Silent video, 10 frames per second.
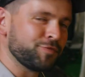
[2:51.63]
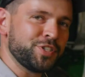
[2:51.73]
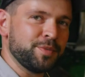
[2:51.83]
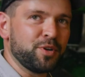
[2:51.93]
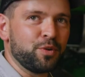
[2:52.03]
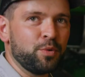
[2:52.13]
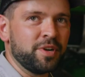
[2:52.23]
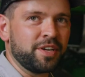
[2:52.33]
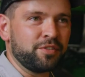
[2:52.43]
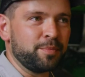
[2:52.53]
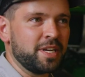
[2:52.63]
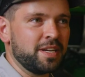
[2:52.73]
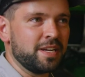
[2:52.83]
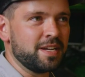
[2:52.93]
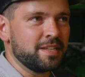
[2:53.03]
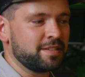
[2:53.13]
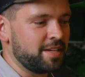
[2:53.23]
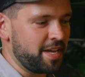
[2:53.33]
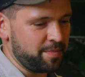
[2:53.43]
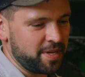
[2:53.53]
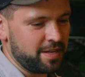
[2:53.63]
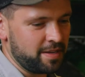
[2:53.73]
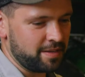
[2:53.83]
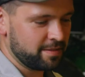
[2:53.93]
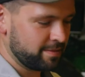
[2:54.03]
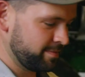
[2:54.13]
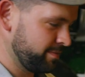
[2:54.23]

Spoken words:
Typical week for me is come in,